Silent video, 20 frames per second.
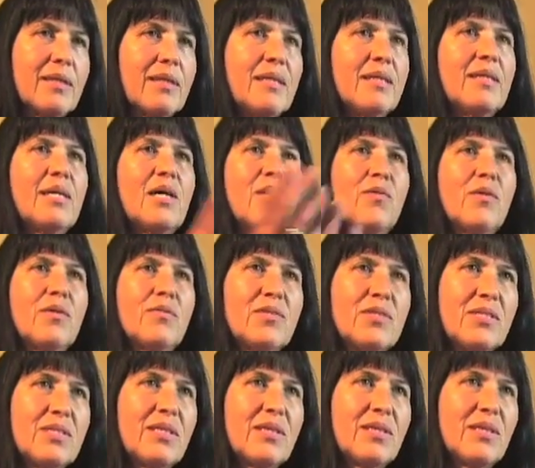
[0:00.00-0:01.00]
And now all of
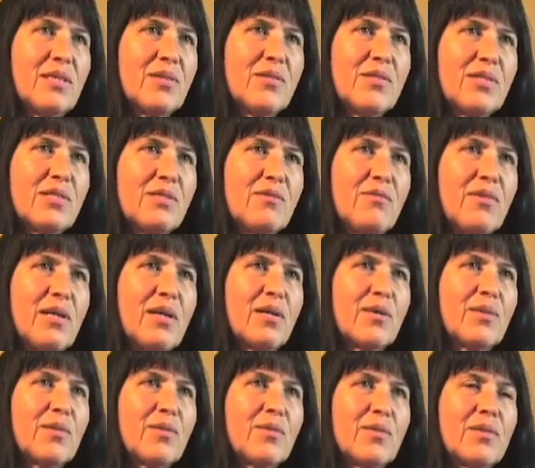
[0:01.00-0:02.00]
a sudden there's this
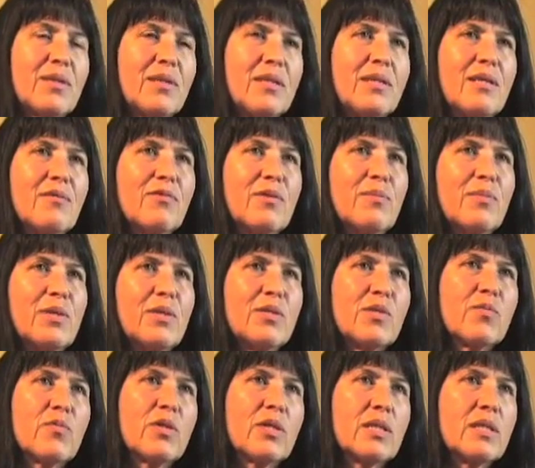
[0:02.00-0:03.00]
value and
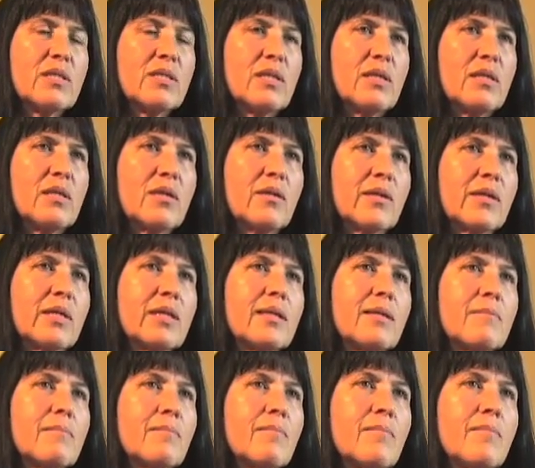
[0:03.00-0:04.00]
everybody's wanting to hear
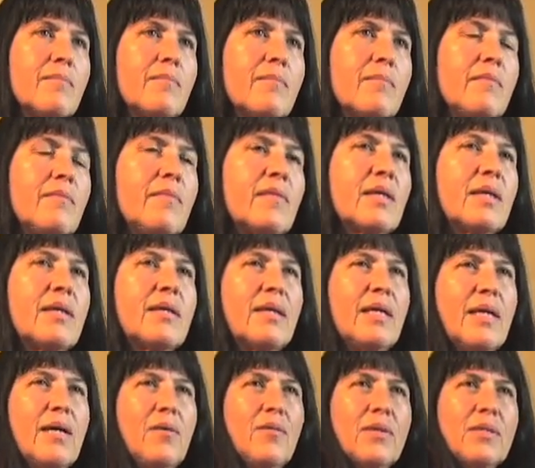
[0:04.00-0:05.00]
it. And
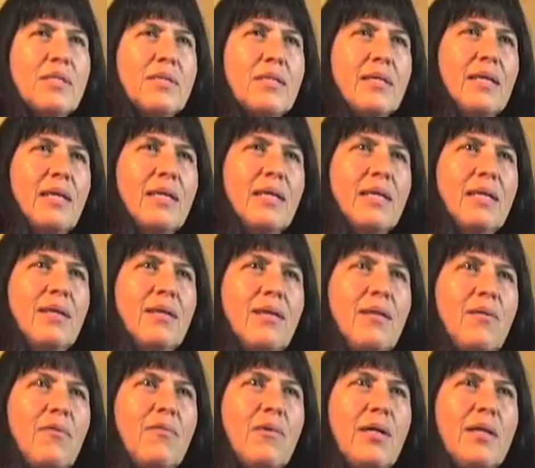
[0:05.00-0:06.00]
now it's like,
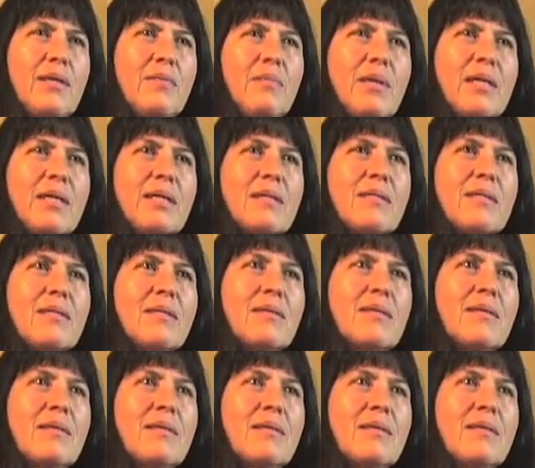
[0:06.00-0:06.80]
wait a minute.